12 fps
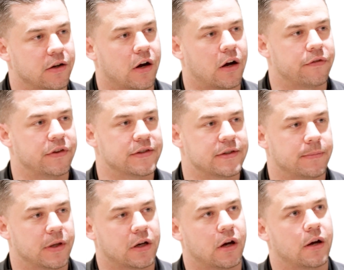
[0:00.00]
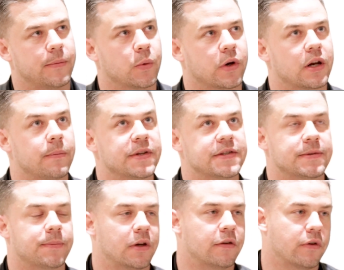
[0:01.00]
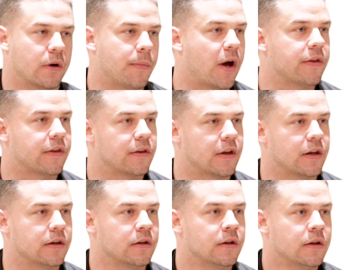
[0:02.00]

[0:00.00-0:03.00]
your office and be like, oh, I'm going to work on a business plan for a month. And then,